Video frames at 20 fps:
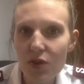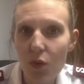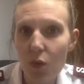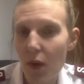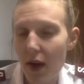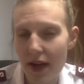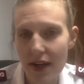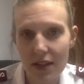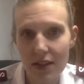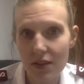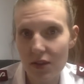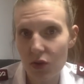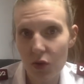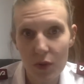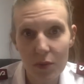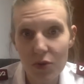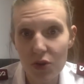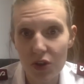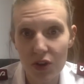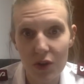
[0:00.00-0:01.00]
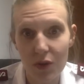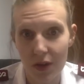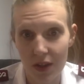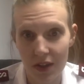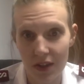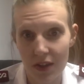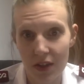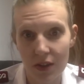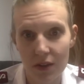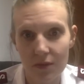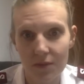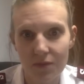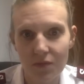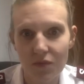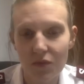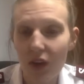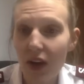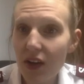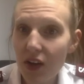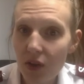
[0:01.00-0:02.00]
what scripture you want to do.
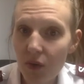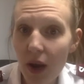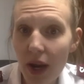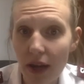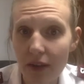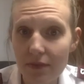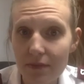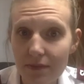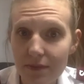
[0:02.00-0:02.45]
And you're right.